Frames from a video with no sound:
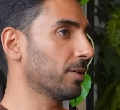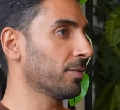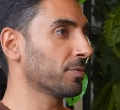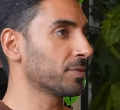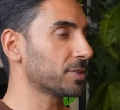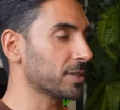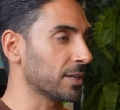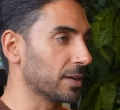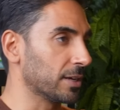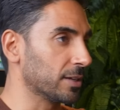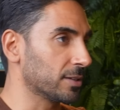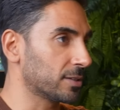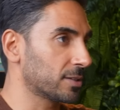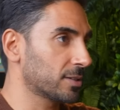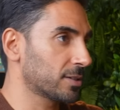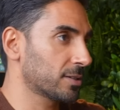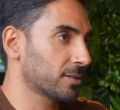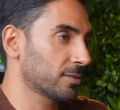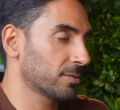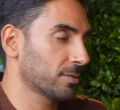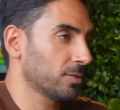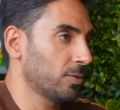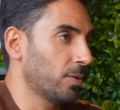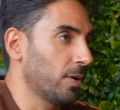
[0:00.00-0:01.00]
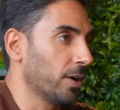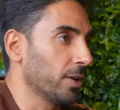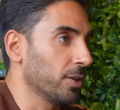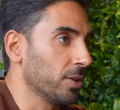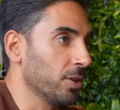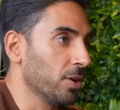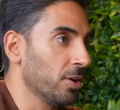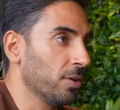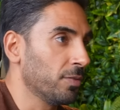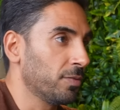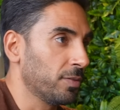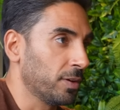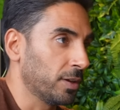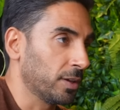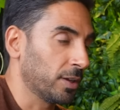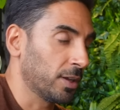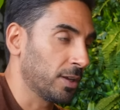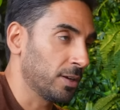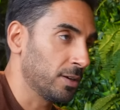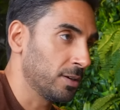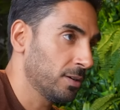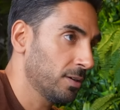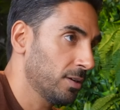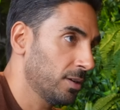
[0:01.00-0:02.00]
obviously it's quite unnerving
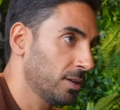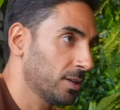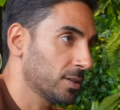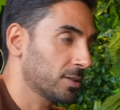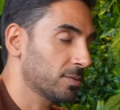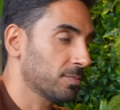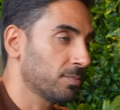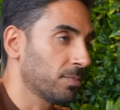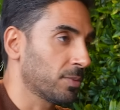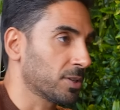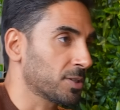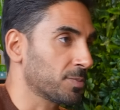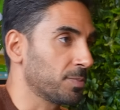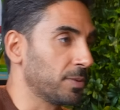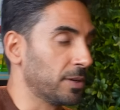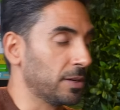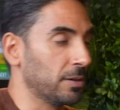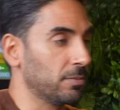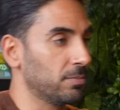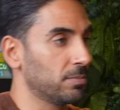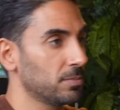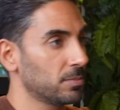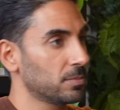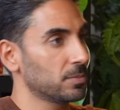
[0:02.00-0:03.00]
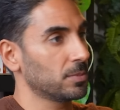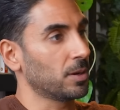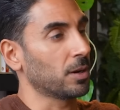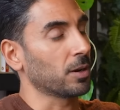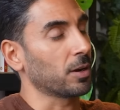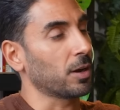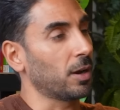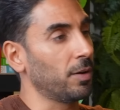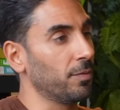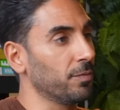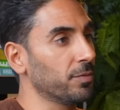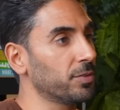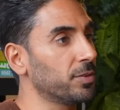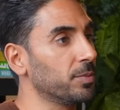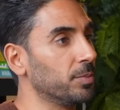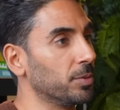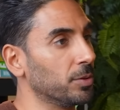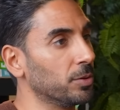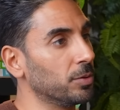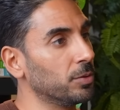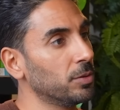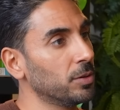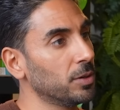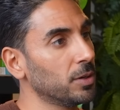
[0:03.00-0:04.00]
and it must be
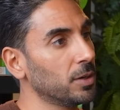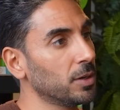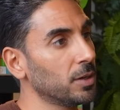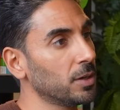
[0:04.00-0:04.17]
uncomfortable.